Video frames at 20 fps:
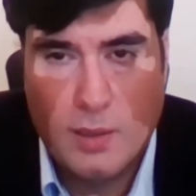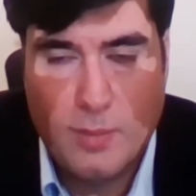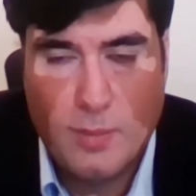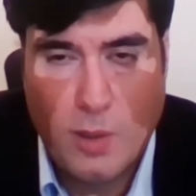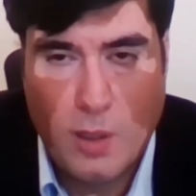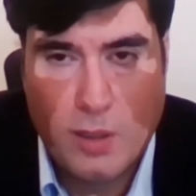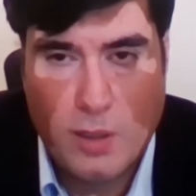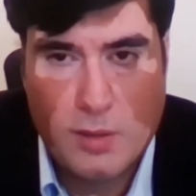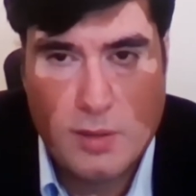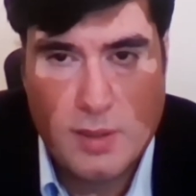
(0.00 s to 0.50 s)

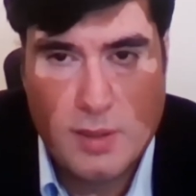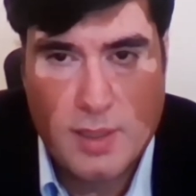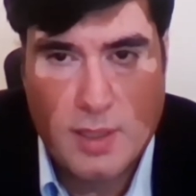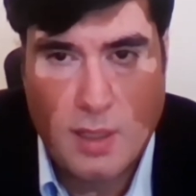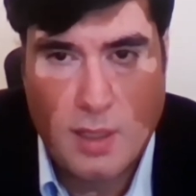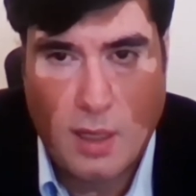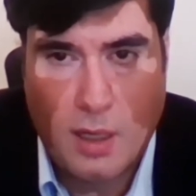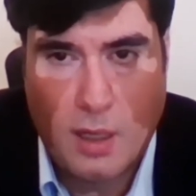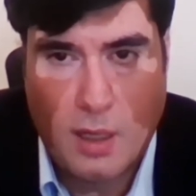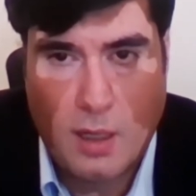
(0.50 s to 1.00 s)

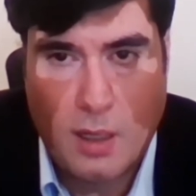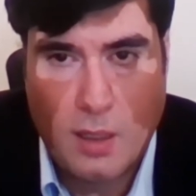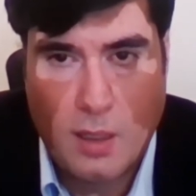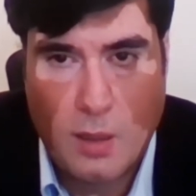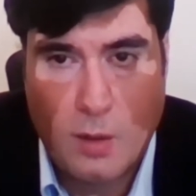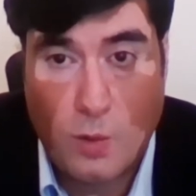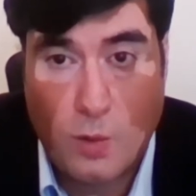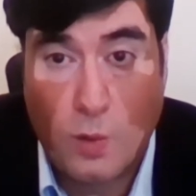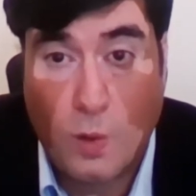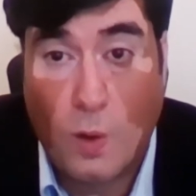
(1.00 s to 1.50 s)
models
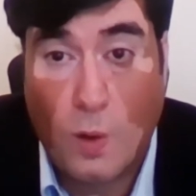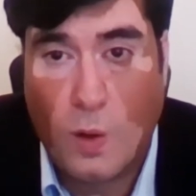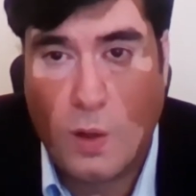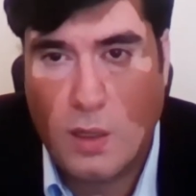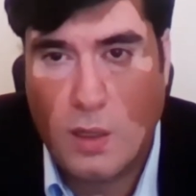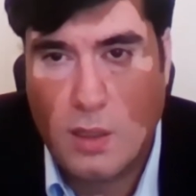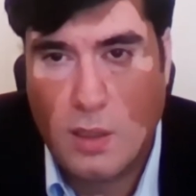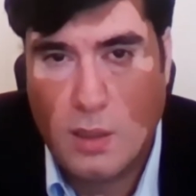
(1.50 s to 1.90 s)
are wrong,